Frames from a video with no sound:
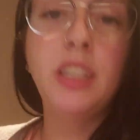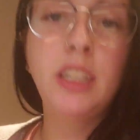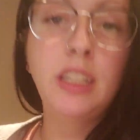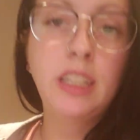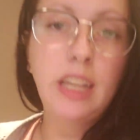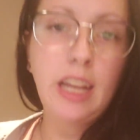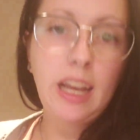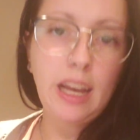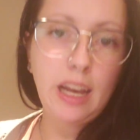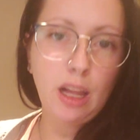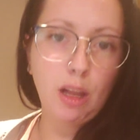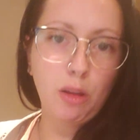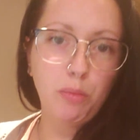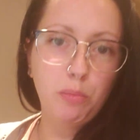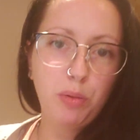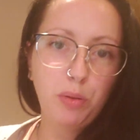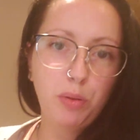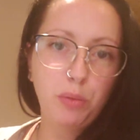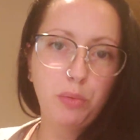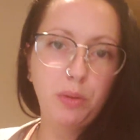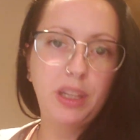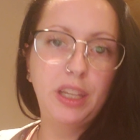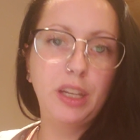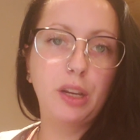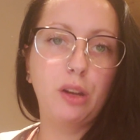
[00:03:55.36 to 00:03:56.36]
didn't help
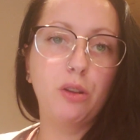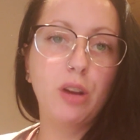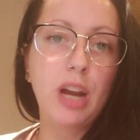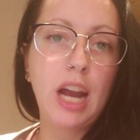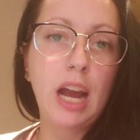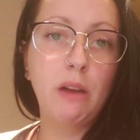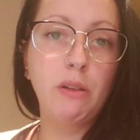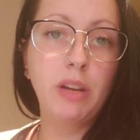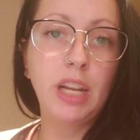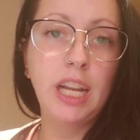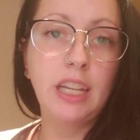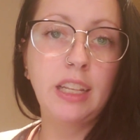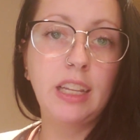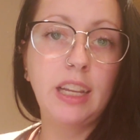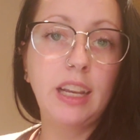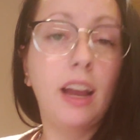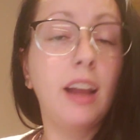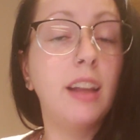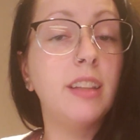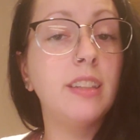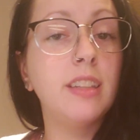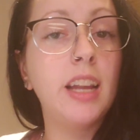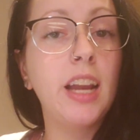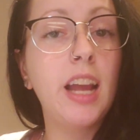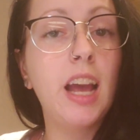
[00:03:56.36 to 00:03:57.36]
with the crowding. Like
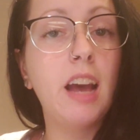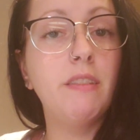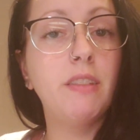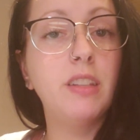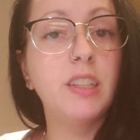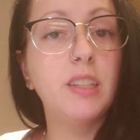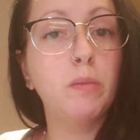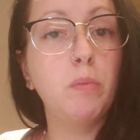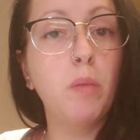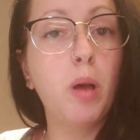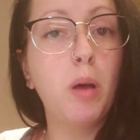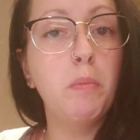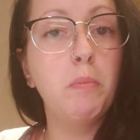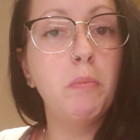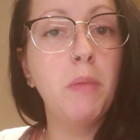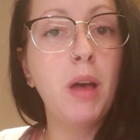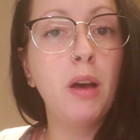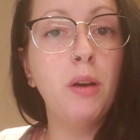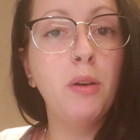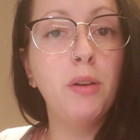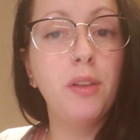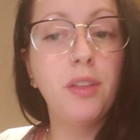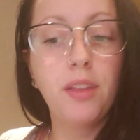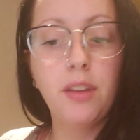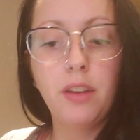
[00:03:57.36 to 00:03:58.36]
I said, I have a small
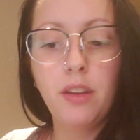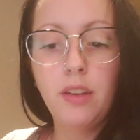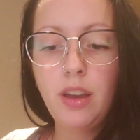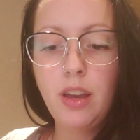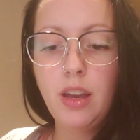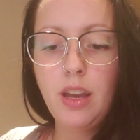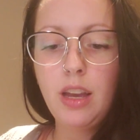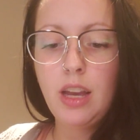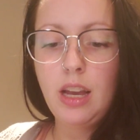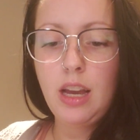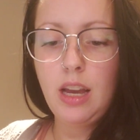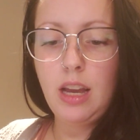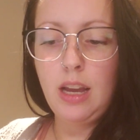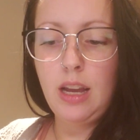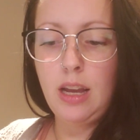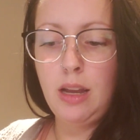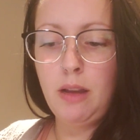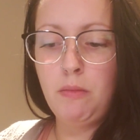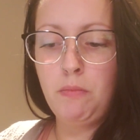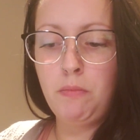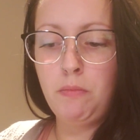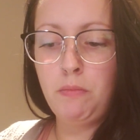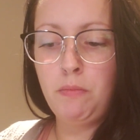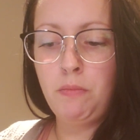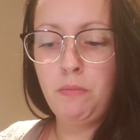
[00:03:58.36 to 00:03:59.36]
mouth.
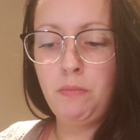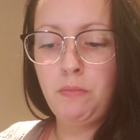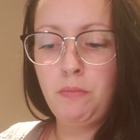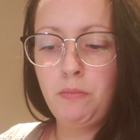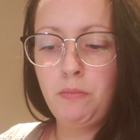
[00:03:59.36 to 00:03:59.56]
I